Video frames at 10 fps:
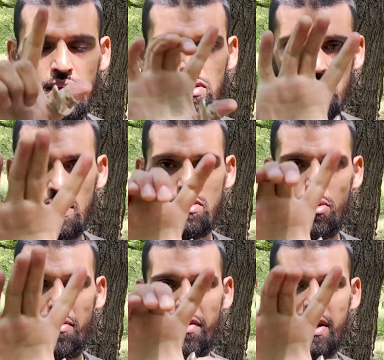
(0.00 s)
These 3
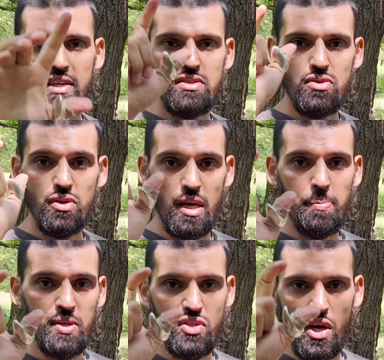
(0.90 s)
fingers, you keep
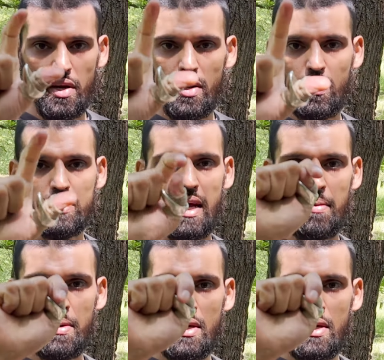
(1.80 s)
it shut at all time.